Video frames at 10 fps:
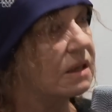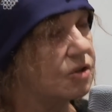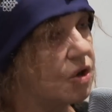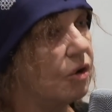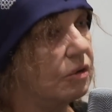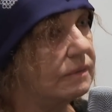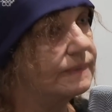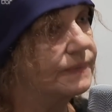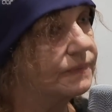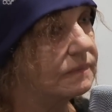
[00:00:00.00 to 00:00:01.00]
So,
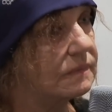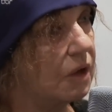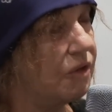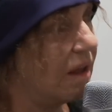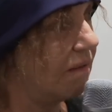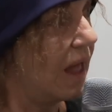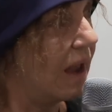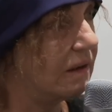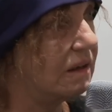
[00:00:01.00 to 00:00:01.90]
on the other hand,